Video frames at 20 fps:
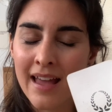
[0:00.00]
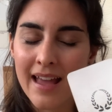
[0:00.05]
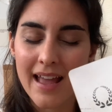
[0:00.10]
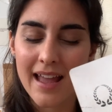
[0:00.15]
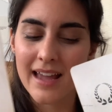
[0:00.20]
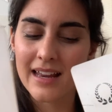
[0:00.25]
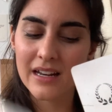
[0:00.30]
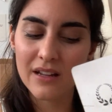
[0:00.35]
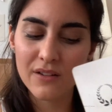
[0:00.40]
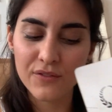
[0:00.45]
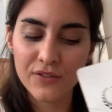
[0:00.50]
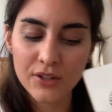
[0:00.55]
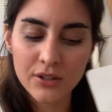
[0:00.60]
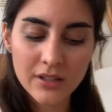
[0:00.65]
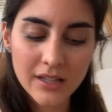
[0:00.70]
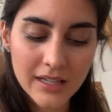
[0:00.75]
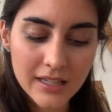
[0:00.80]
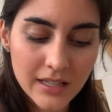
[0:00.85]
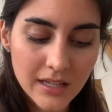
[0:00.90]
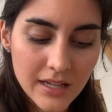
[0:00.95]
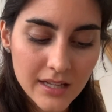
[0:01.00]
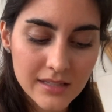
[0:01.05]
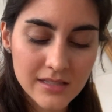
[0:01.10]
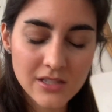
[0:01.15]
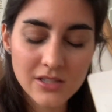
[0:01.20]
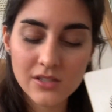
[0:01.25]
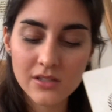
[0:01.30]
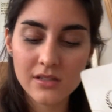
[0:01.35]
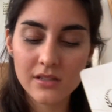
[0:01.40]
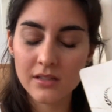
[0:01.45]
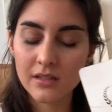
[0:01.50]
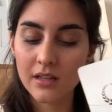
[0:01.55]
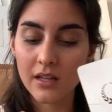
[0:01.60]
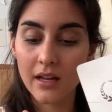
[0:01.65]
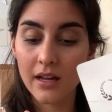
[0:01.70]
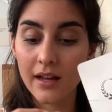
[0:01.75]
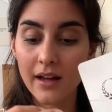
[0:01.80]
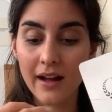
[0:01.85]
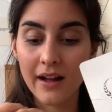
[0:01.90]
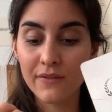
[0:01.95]
And I feel like
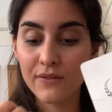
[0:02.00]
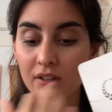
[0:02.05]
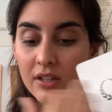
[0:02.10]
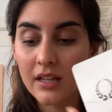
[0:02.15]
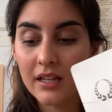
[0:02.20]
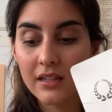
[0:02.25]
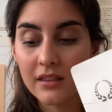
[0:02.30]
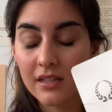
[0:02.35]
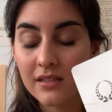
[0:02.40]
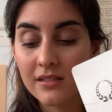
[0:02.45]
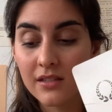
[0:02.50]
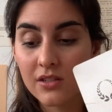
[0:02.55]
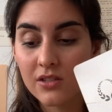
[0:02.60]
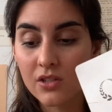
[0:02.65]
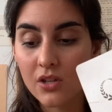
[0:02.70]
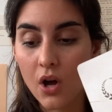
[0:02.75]
this is